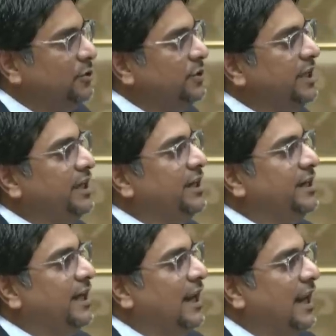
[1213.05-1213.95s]
You
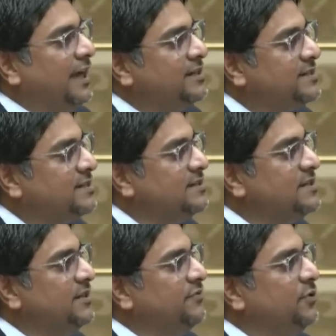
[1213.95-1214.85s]
needed a
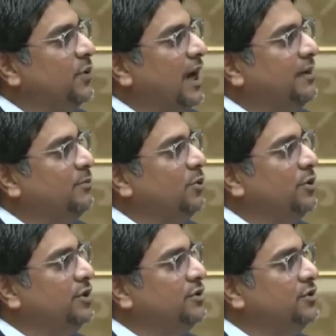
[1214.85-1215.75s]
license if you had
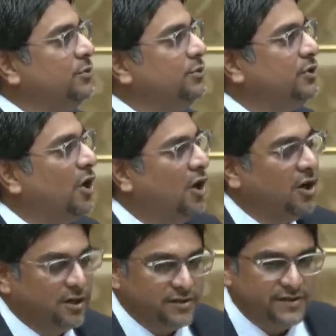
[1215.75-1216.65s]
more than two
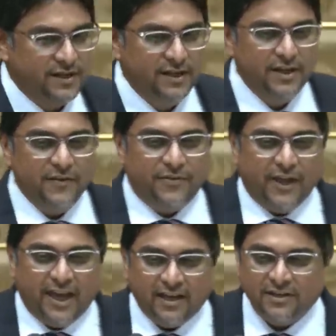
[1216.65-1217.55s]
dogs.
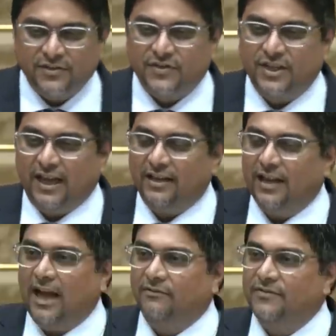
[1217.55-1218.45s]
Things that
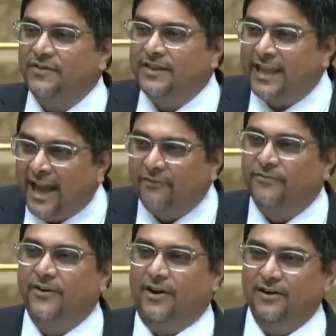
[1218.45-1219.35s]
have
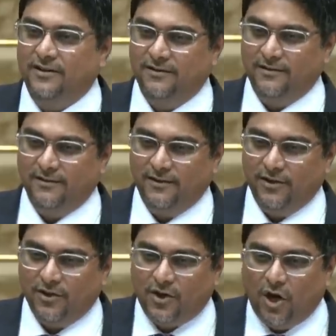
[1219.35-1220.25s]
never
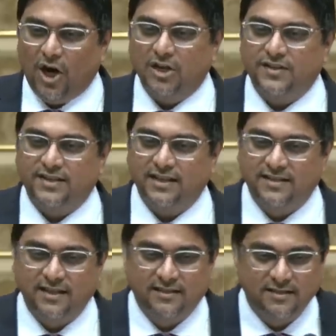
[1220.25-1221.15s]
cost a
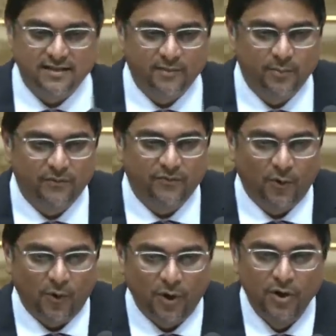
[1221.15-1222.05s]
citizen
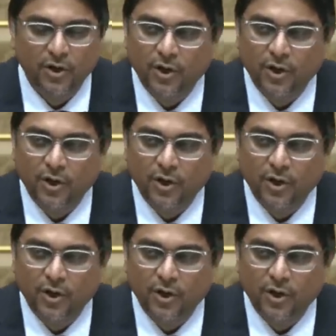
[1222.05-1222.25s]
before.